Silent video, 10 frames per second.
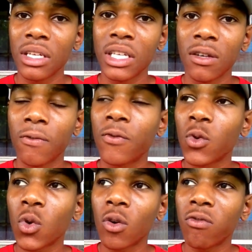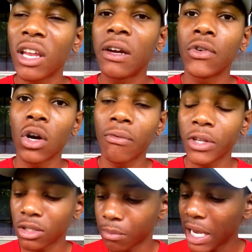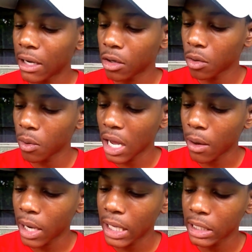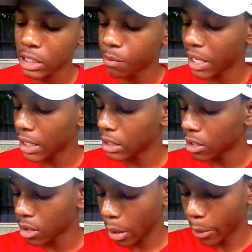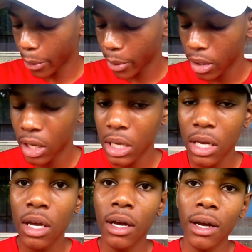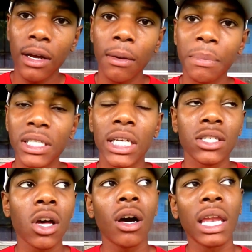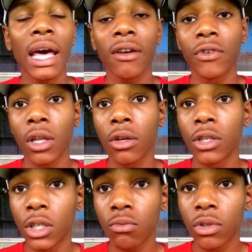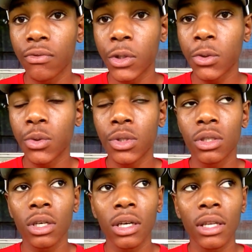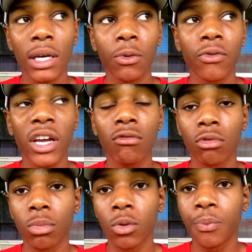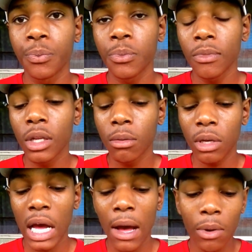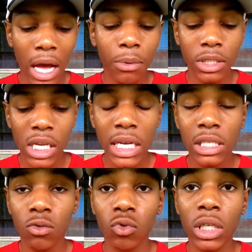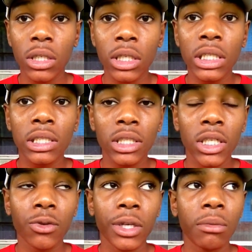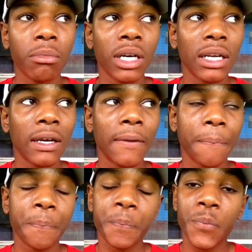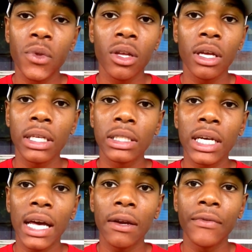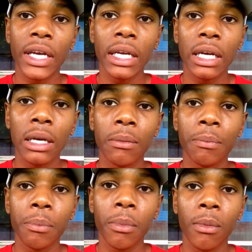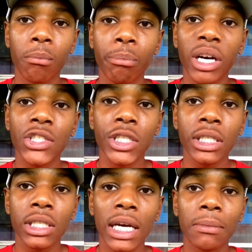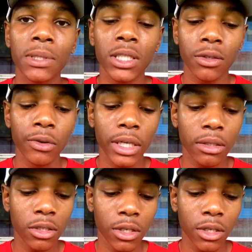get a full flavor off the tobacco how I expected, because I saw a lot of other good reviews that were favorable. I would say it's a really good cigarette, but it's kind of a budget type cigarette.